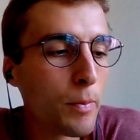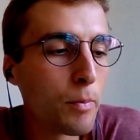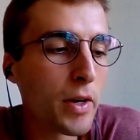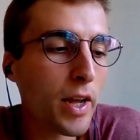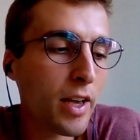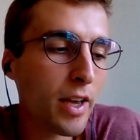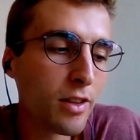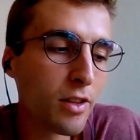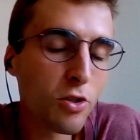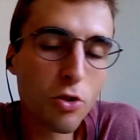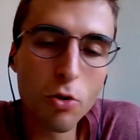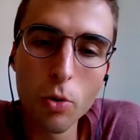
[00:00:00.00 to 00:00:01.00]
But I had
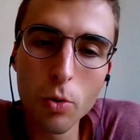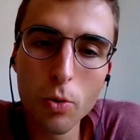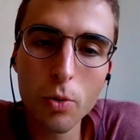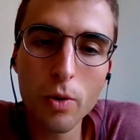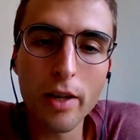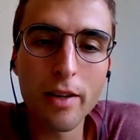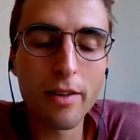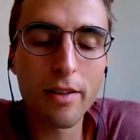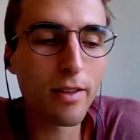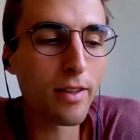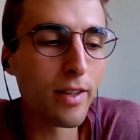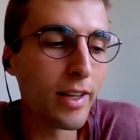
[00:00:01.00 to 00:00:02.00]
the school,
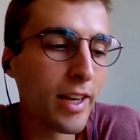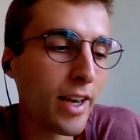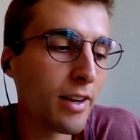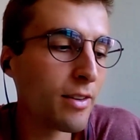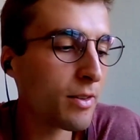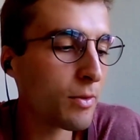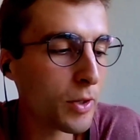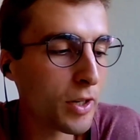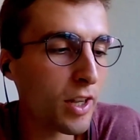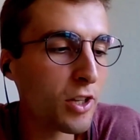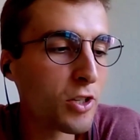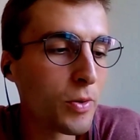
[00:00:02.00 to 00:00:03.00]
and again, with
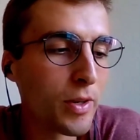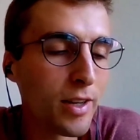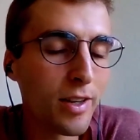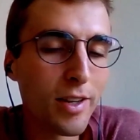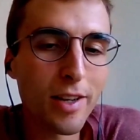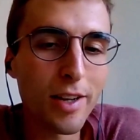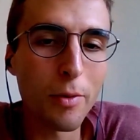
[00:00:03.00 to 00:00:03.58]
the injury,